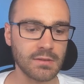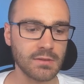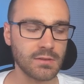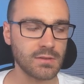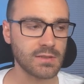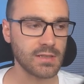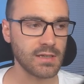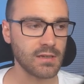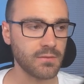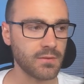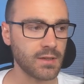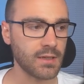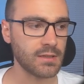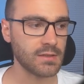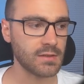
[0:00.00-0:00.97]
see if
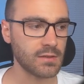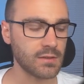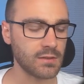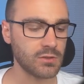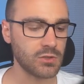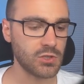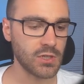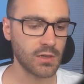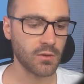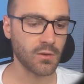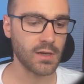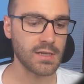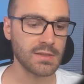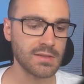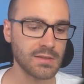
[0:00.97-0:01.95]
it
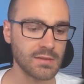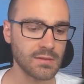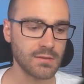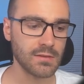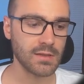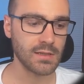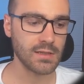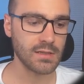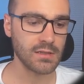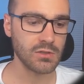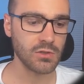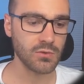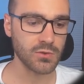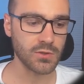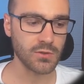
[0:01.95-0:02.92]
generates the
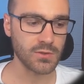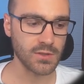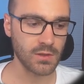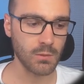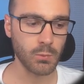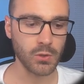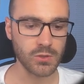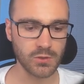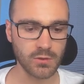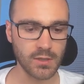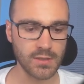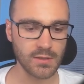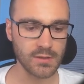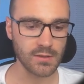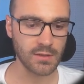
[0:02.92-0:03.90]
users in the
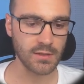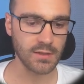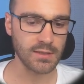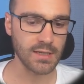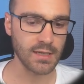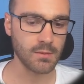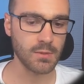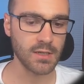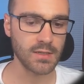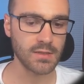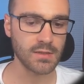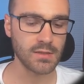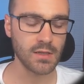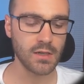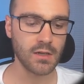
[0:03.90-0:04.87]
Postgres
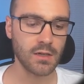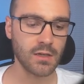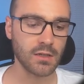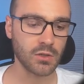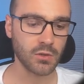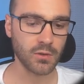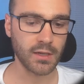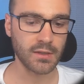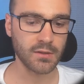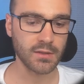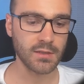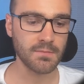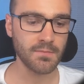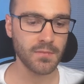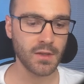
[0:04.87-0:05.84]
database
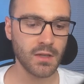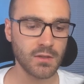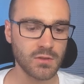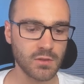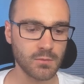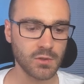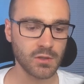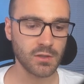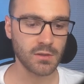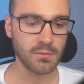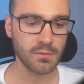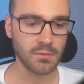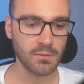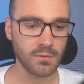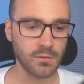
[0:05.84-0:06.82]
correctly. So I'm going
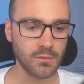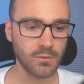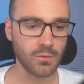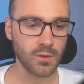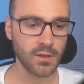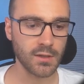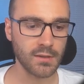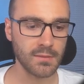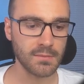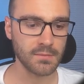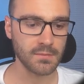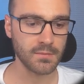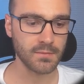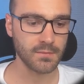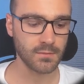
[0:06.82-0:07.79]
to run
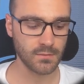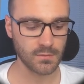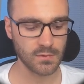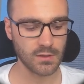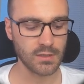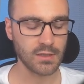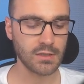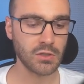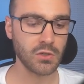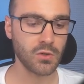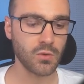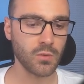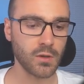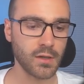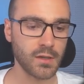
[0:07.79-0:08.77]

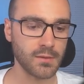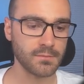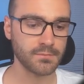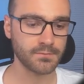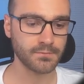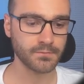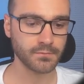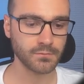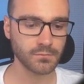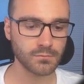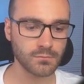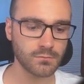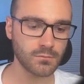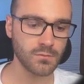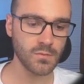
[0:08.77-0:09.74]
go run,
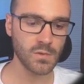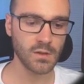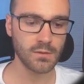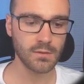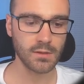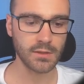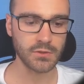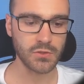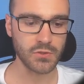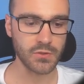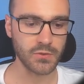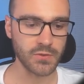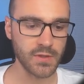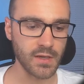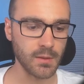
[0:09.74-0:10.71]
I'll just
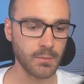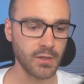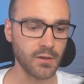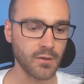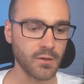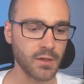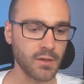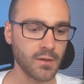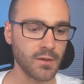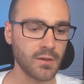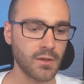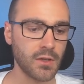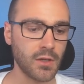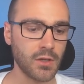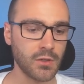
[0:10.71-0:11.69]
use the up arrow here,
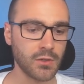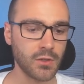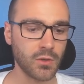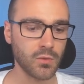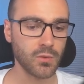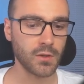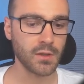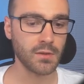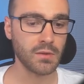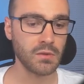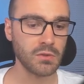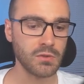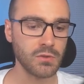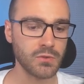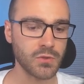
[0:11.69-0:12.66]
go
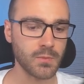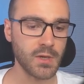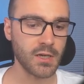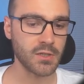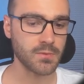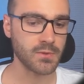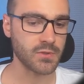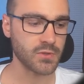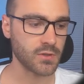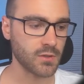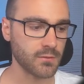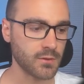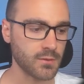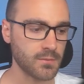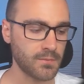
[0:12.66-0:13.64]
run user management
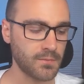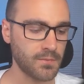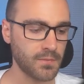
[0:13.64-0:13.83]
server.